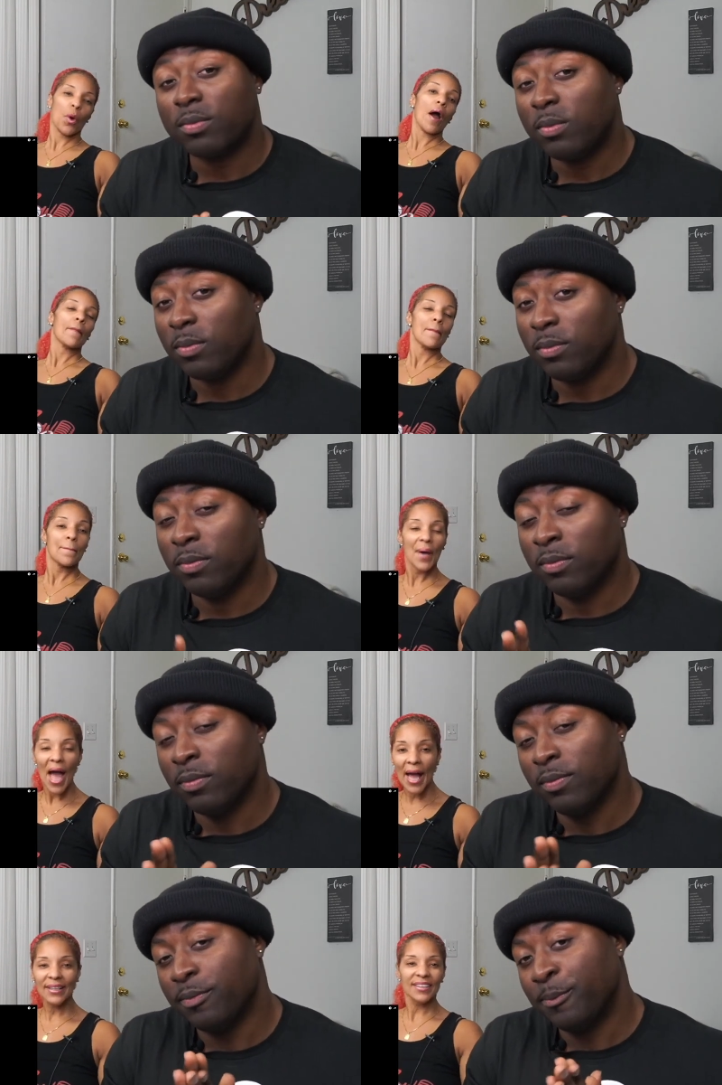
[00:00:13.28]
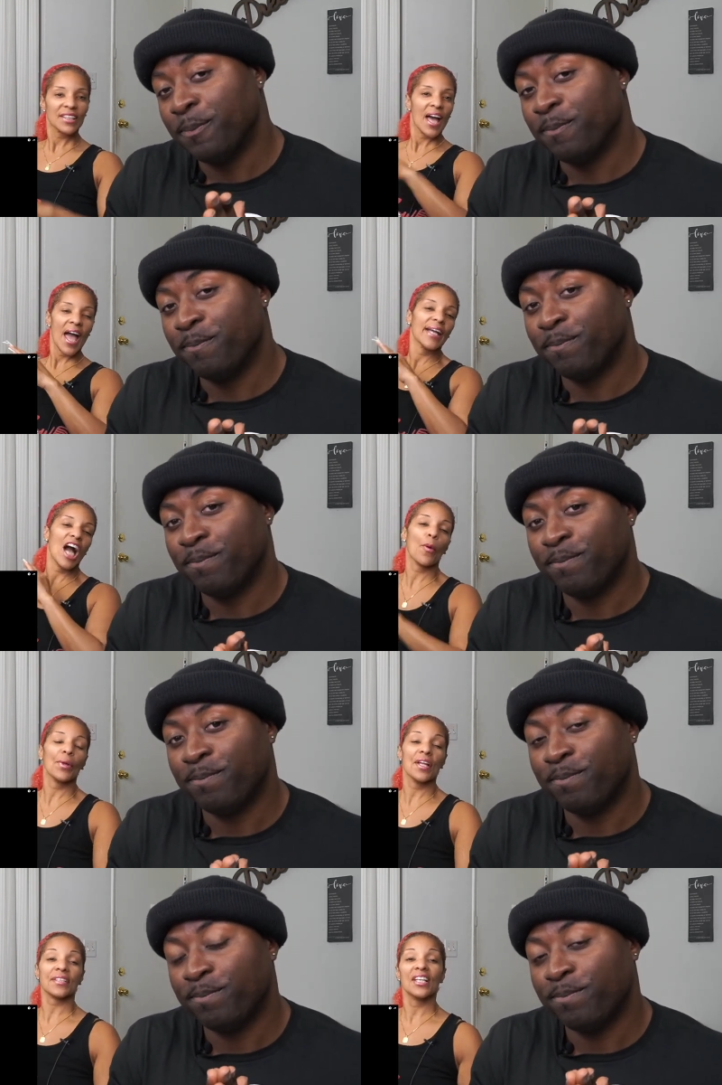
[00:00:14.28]
Speaker 1: are back to hang out
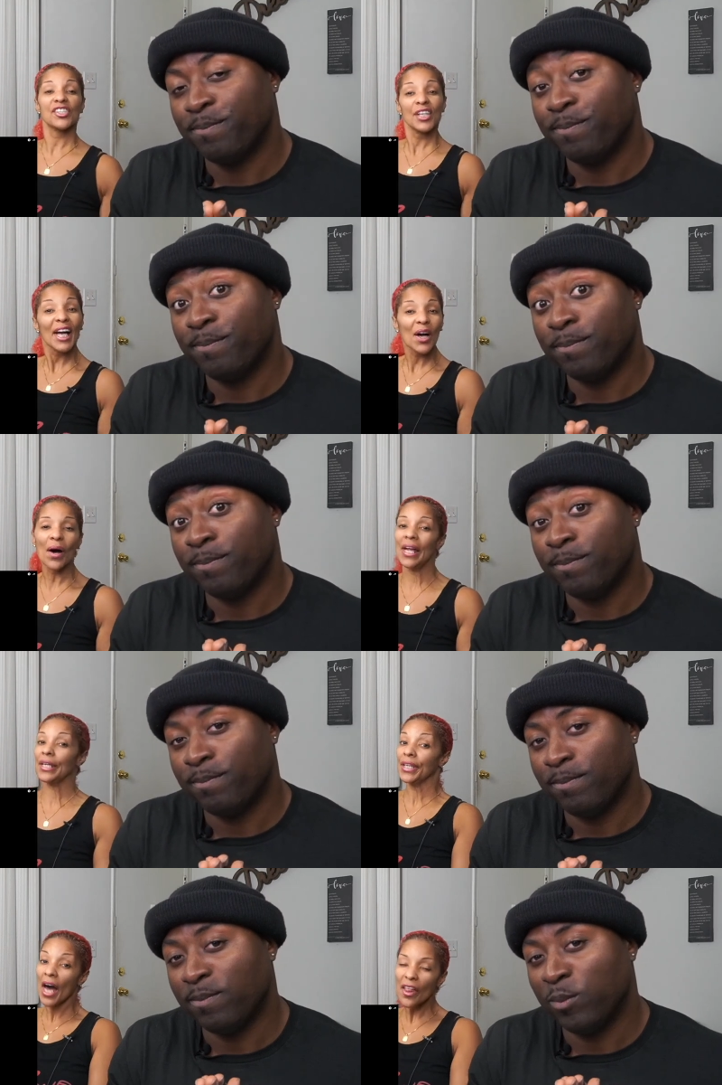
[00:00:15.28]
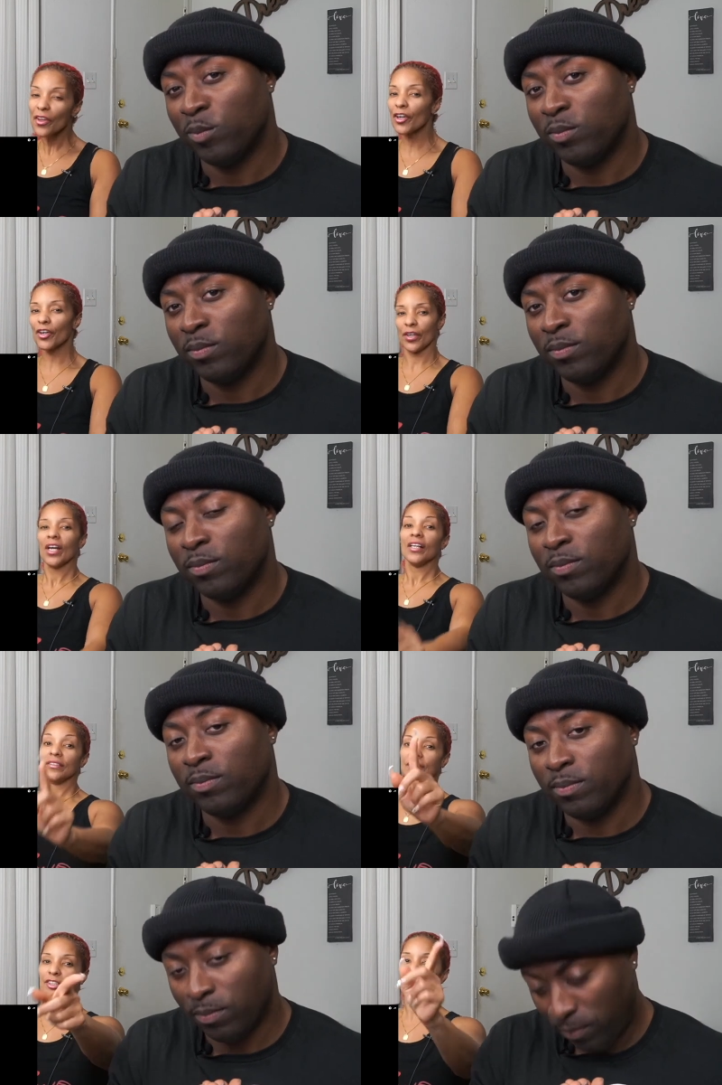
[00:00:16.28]
with us and check out another
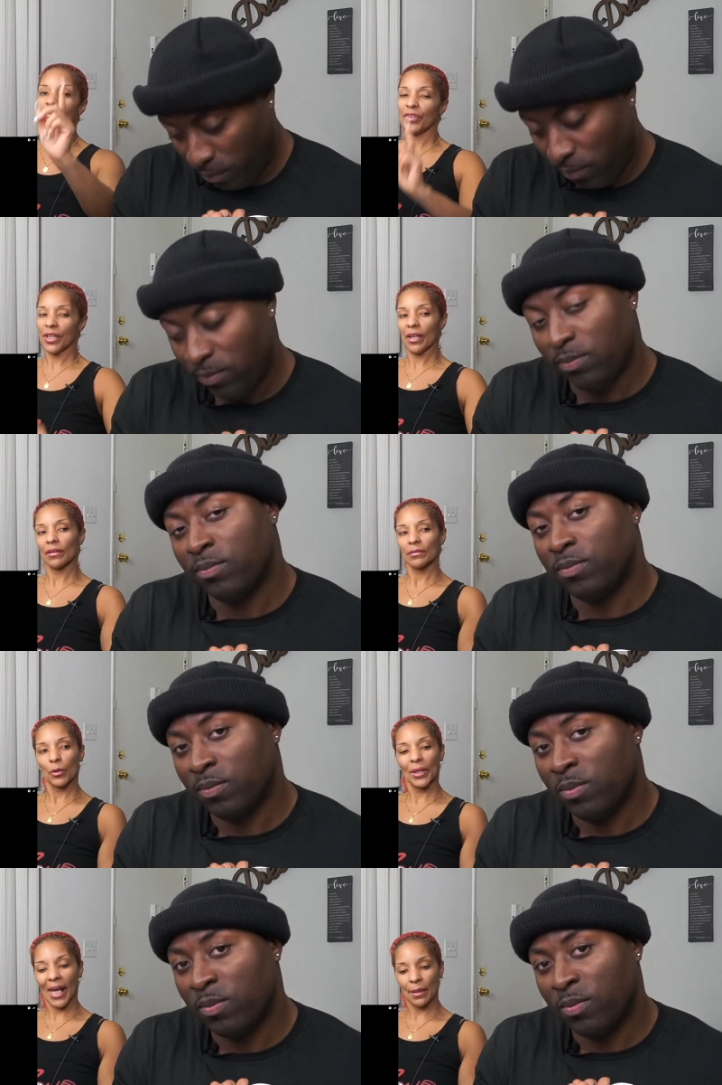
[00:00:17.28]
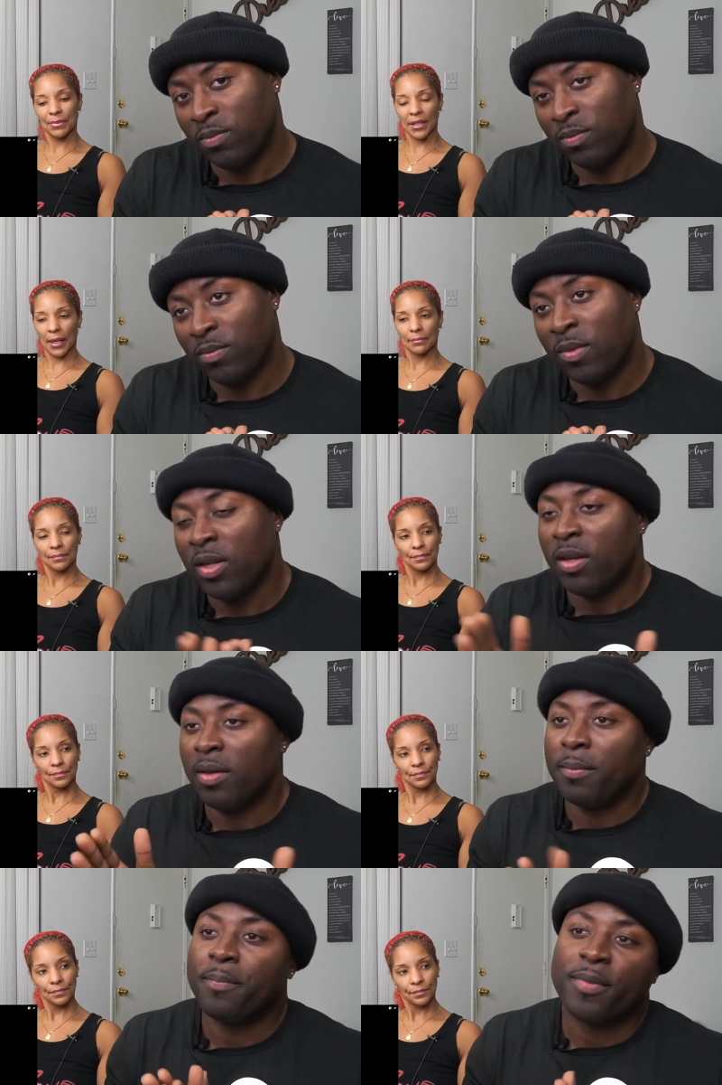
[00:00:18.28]
dope video. What we got up today?
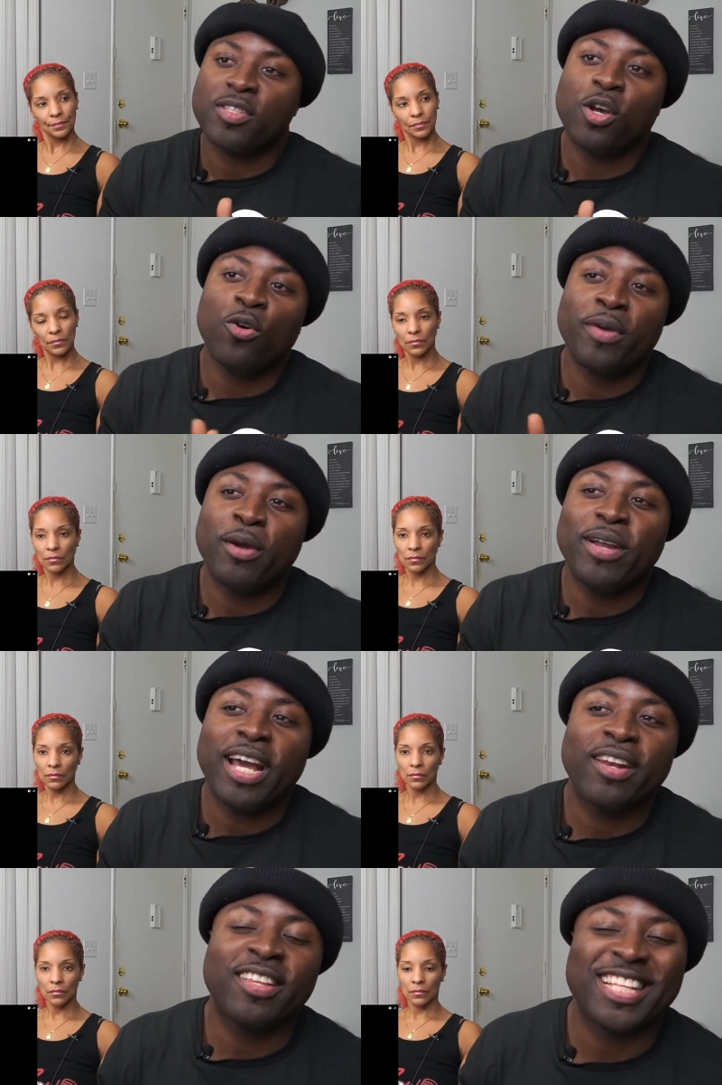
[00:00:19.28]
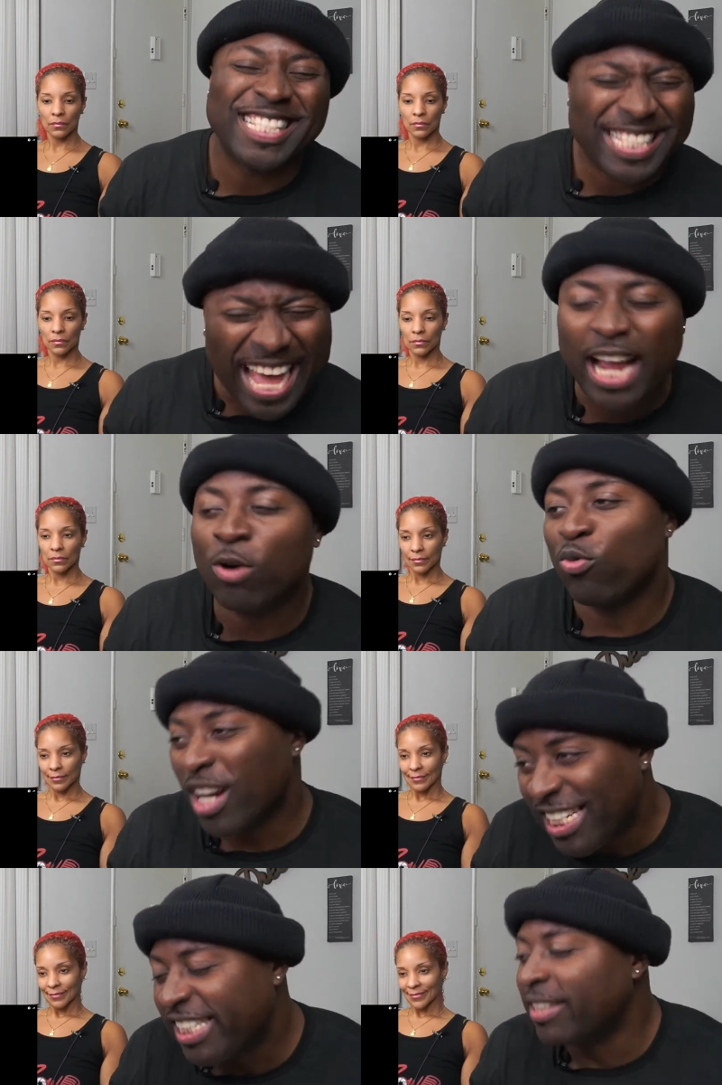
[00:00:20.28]
Speaker 2: So, man, we got another Zach
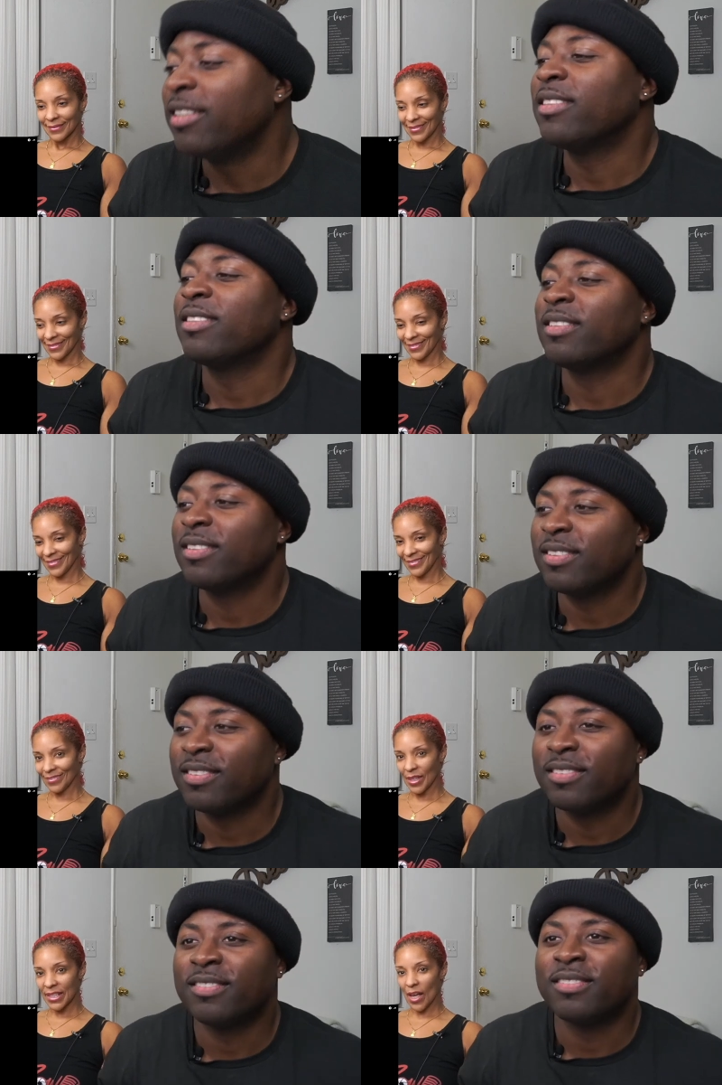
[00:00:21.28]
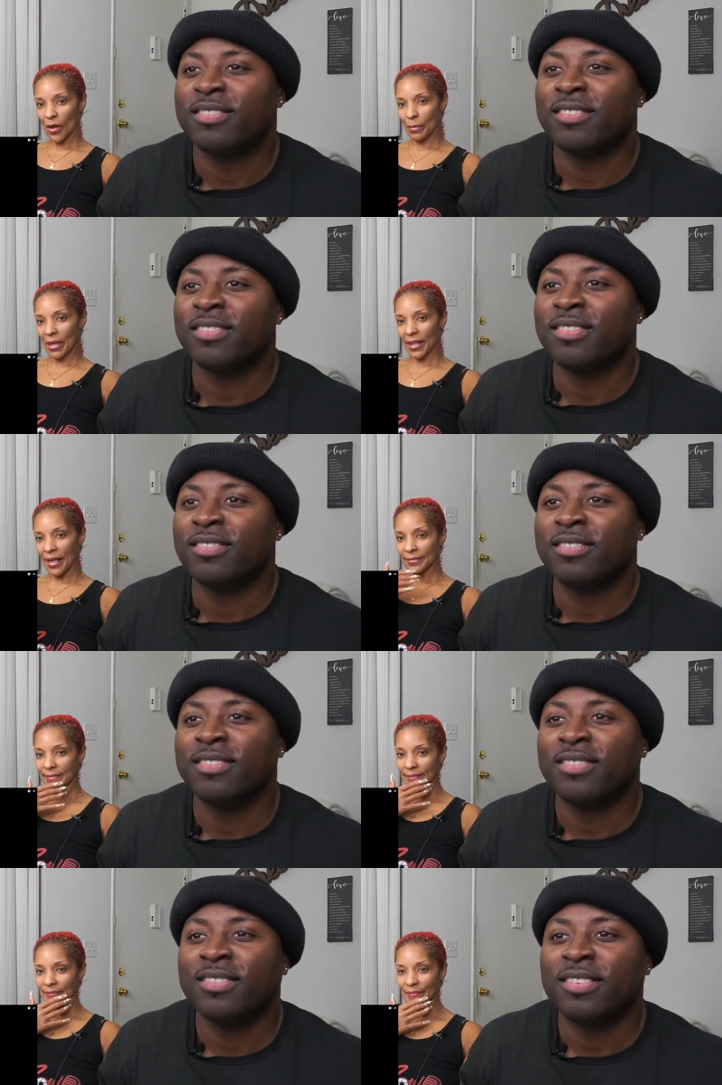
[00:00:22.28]
Rushing.
Speaker 1: What are you talking about now?
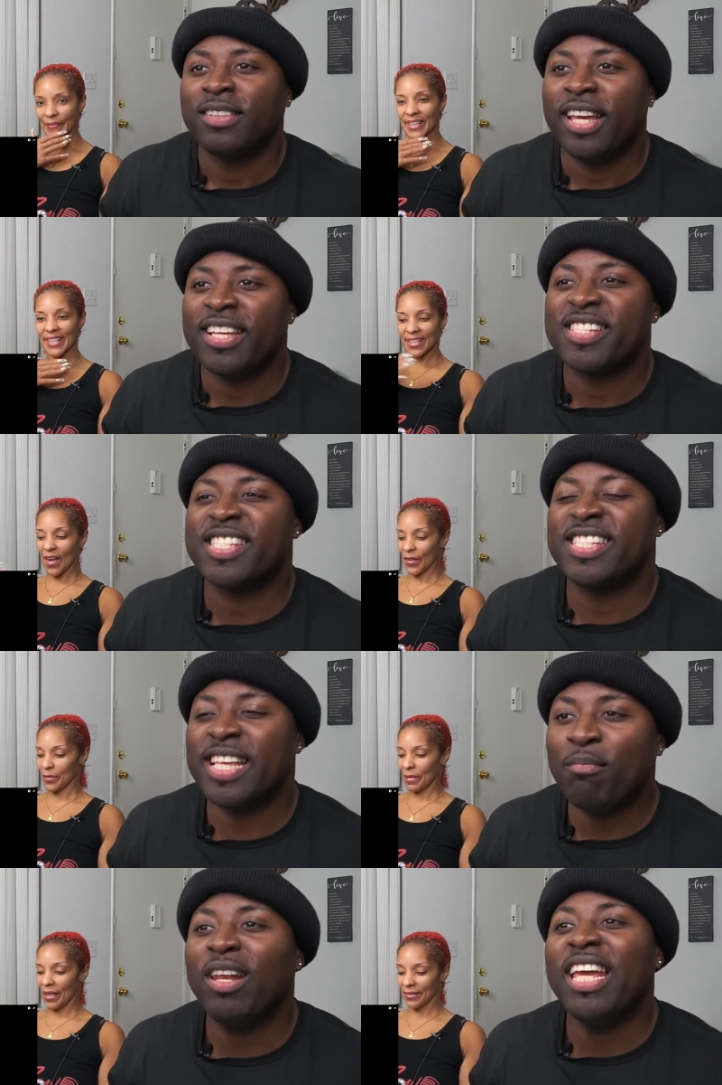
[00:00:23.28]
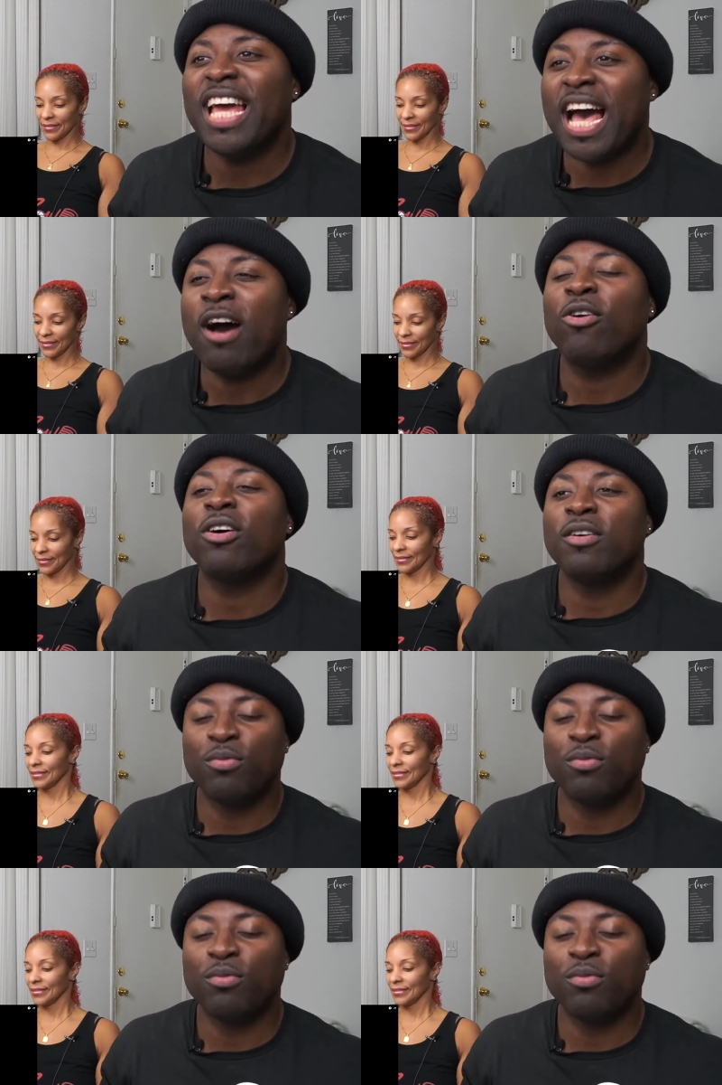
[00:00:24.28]
What
Speaker 2: is he talking about? It's simply out of